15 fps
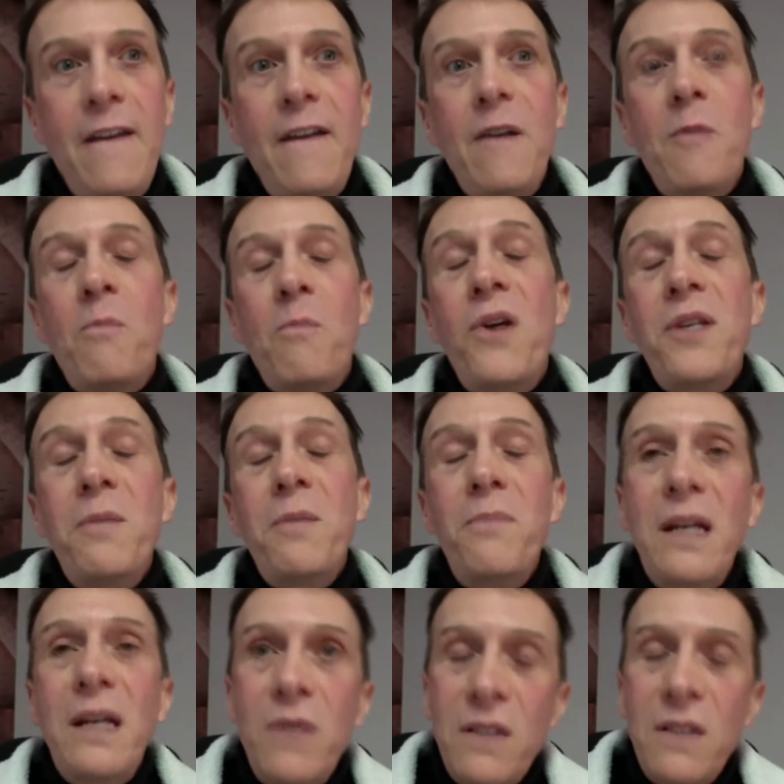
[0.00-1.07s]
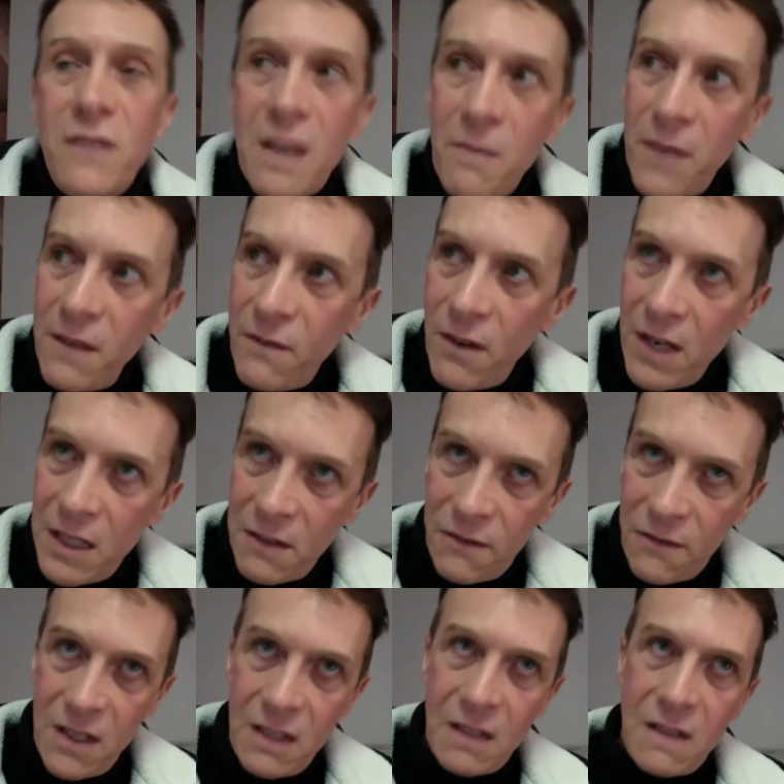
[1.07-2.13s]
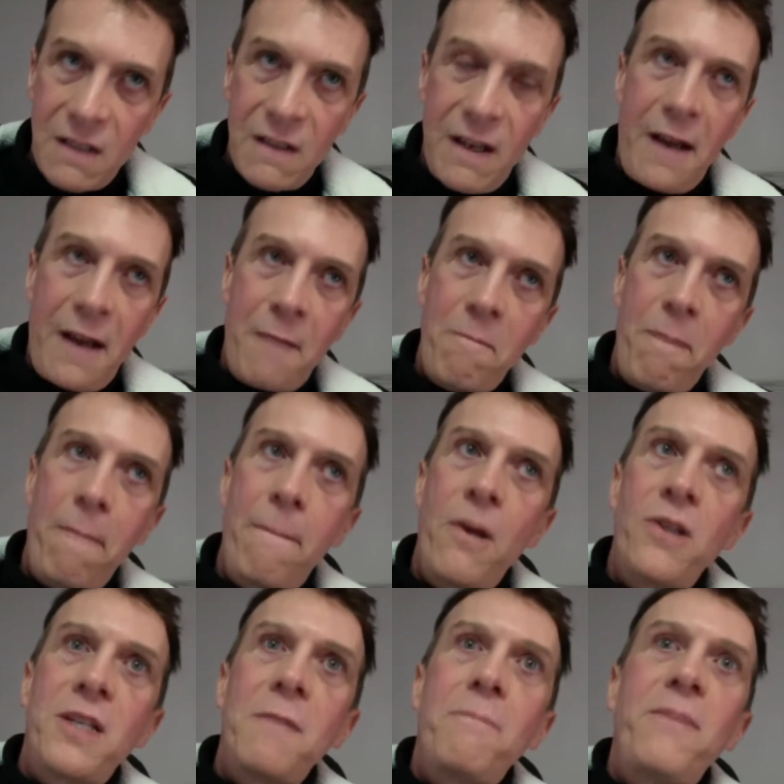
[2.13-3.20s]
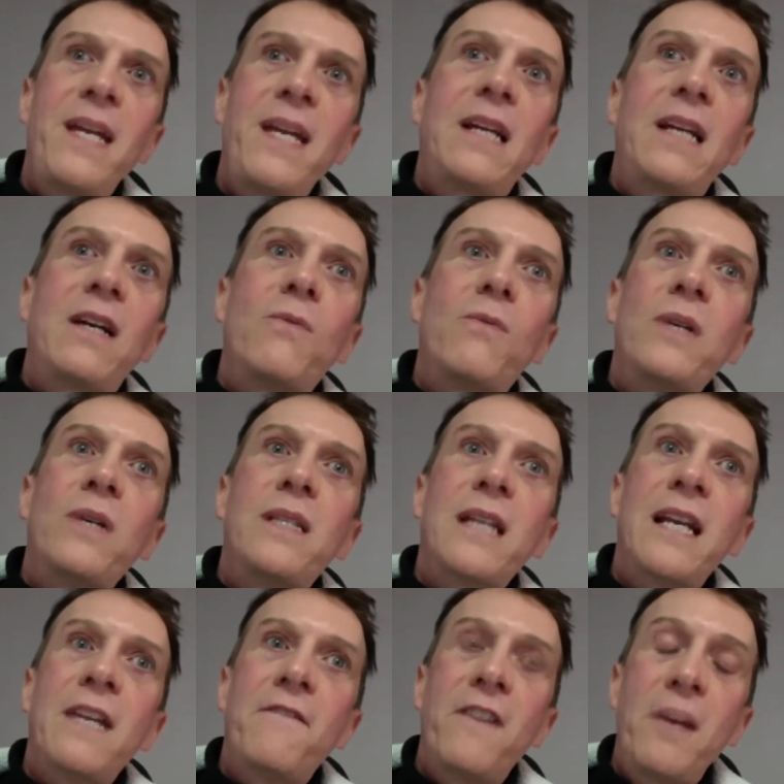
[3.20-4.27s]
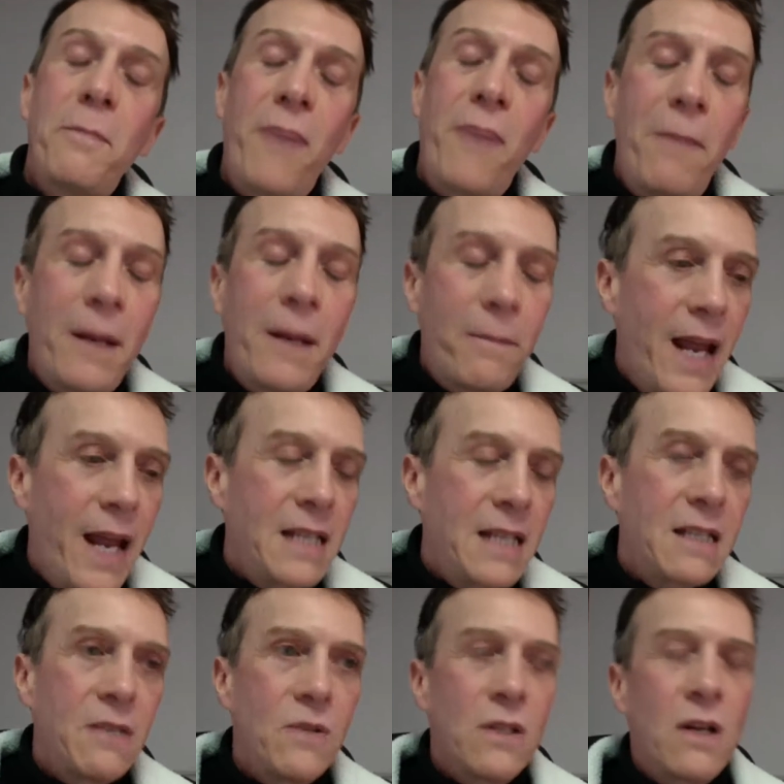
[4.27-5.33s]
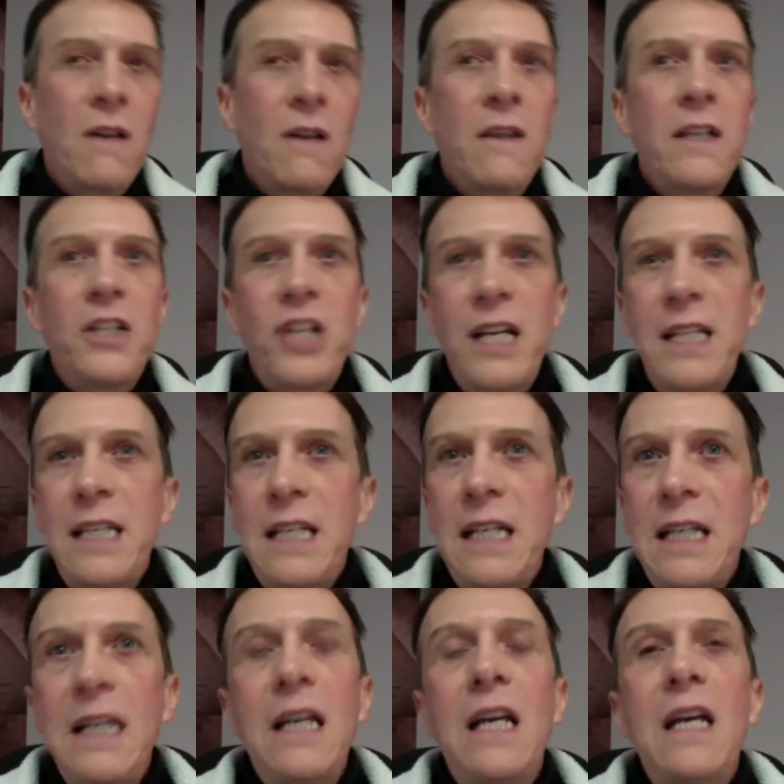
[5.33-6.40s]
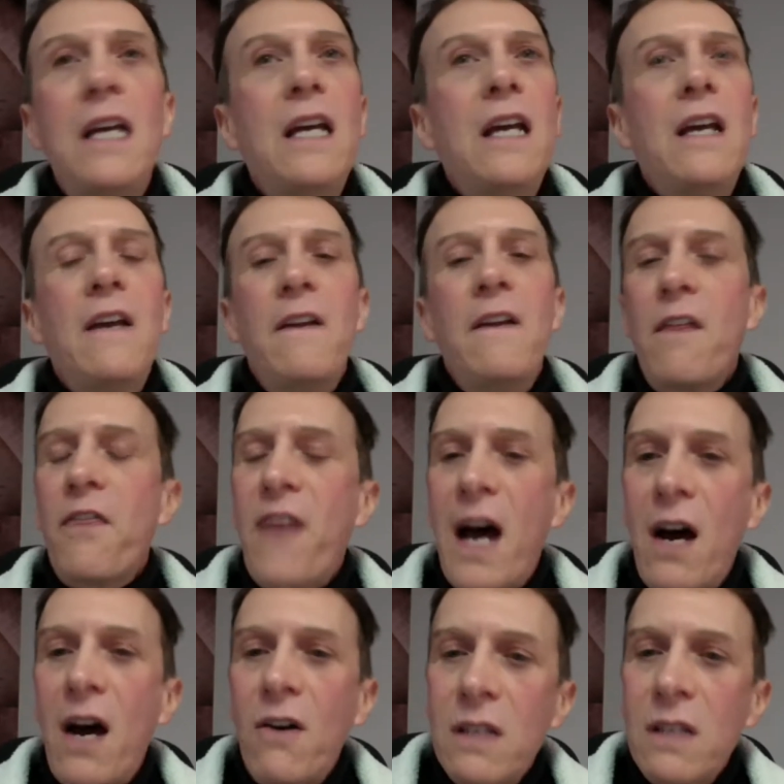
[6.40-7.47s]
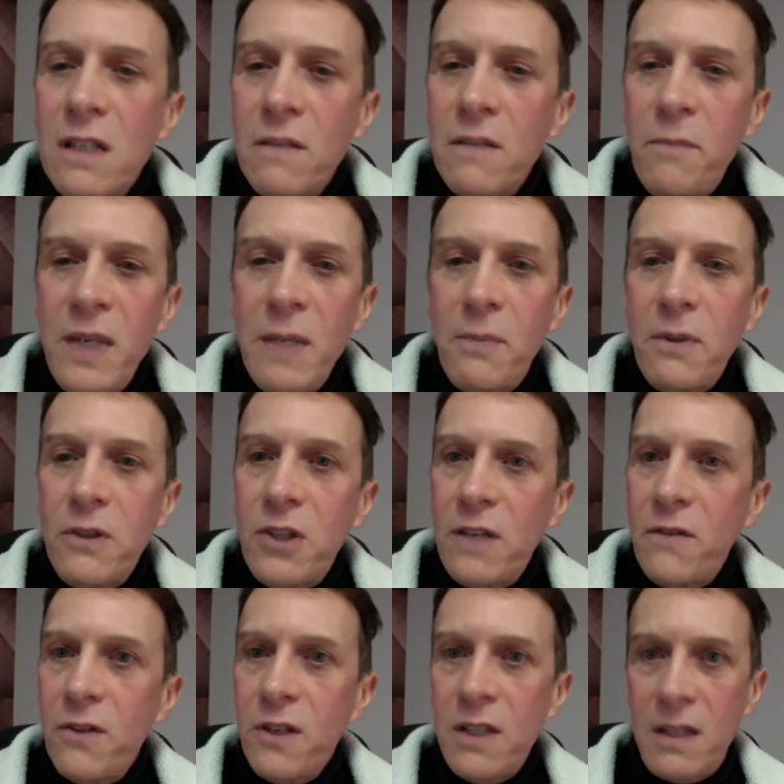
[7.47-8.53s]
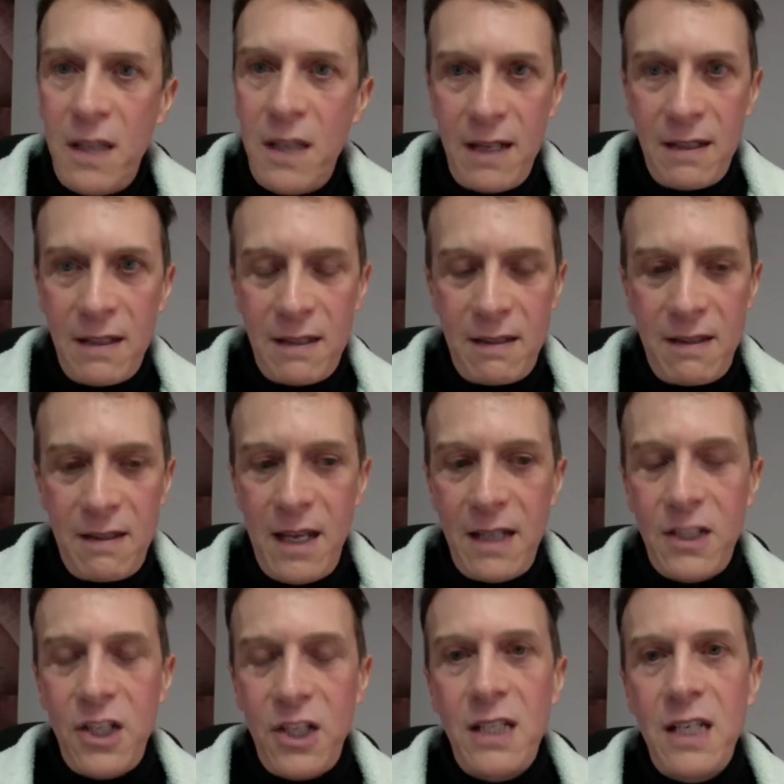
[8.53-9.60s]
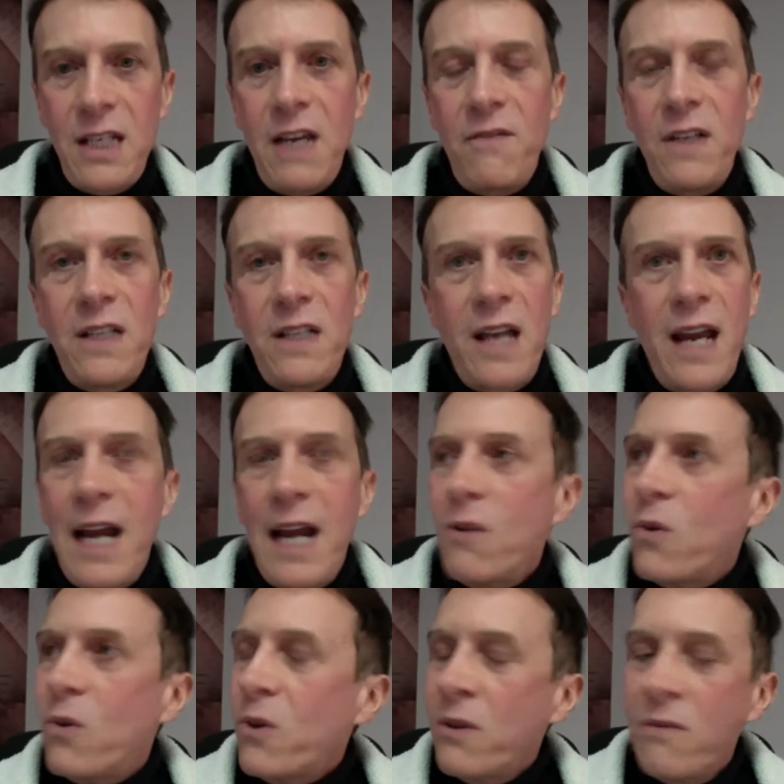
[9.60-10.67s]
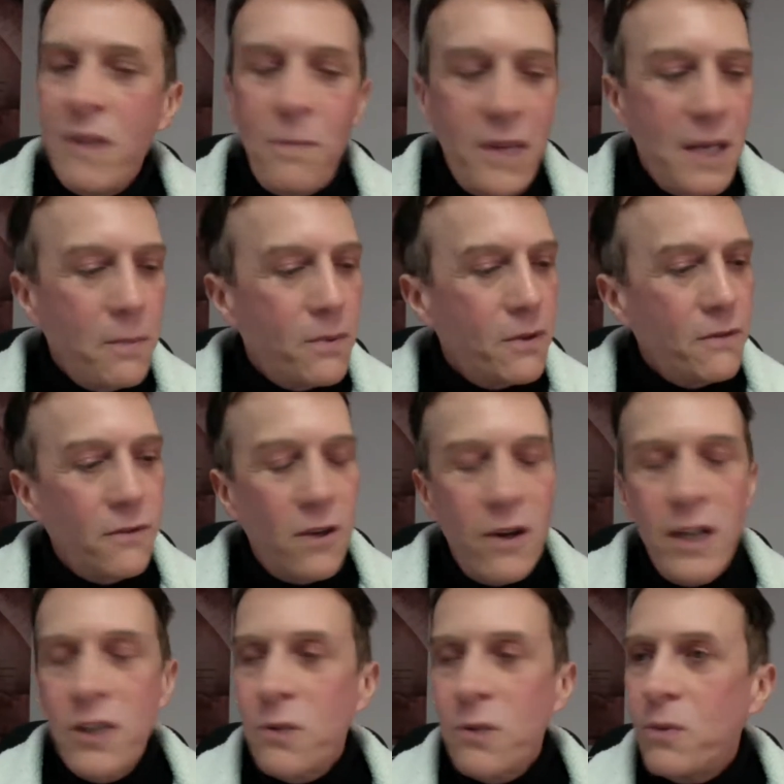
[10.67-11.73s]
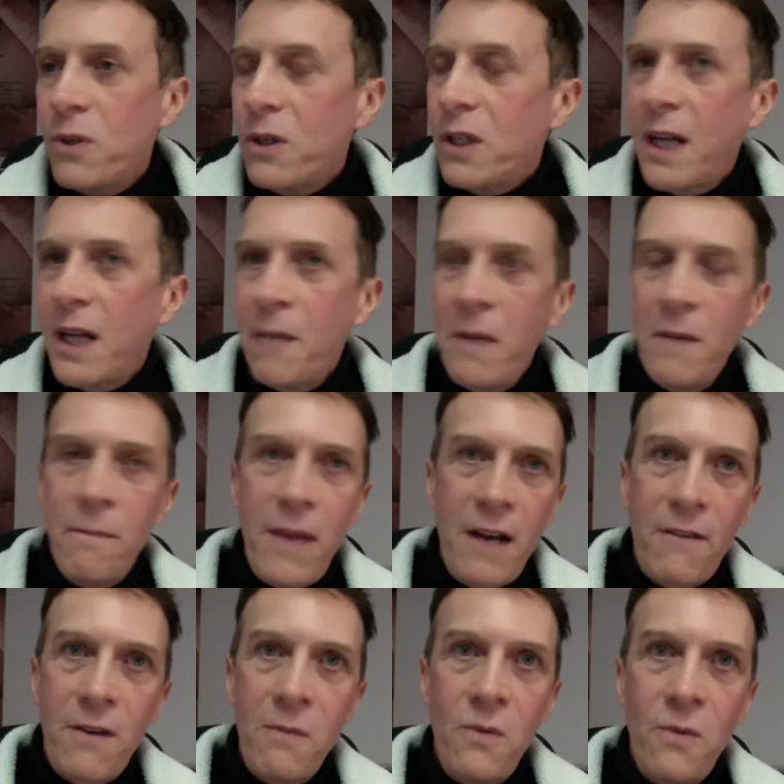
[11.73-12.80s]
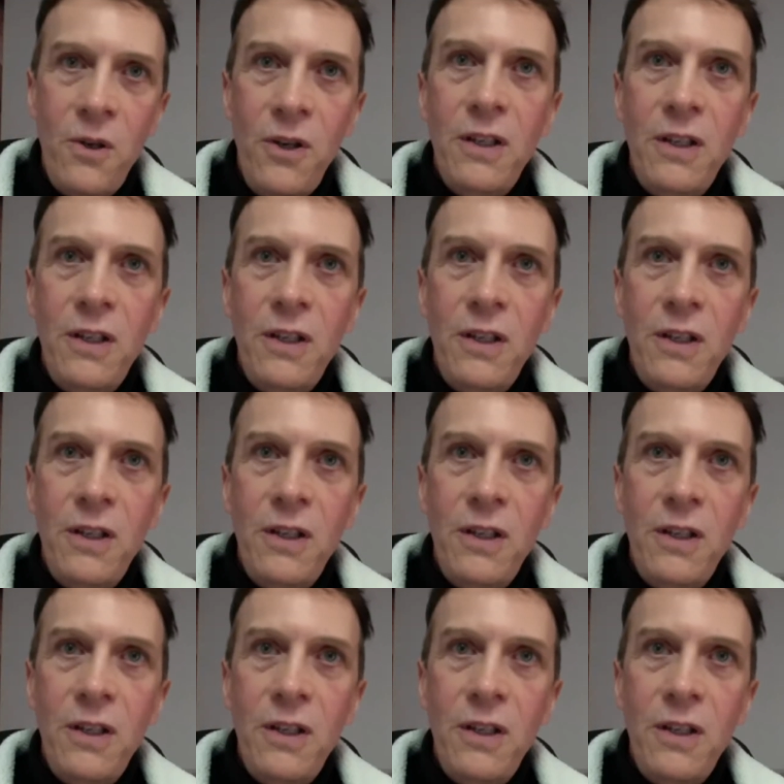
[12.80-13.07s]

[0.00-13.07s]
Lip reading: Mozambique was something very different. Mozambique was in a very public place. It was on the jetty. Thousands of people traverse that jetty every day, and ordinary people going to work, coming back from work.